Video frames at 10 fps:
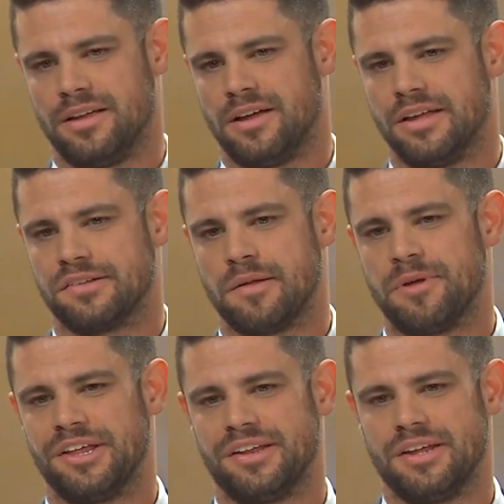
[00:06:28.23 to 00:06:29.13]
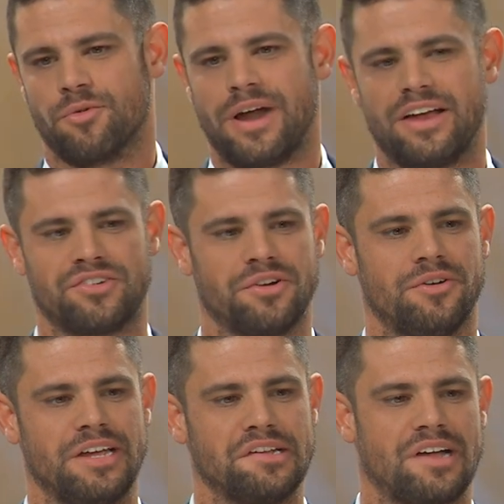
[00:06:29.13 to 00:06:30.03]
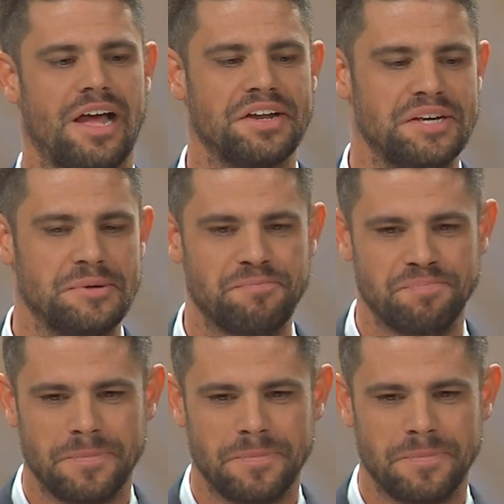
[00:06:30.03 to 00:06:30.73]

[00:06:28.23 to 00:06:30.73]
uh, exhibited irrational anxiety.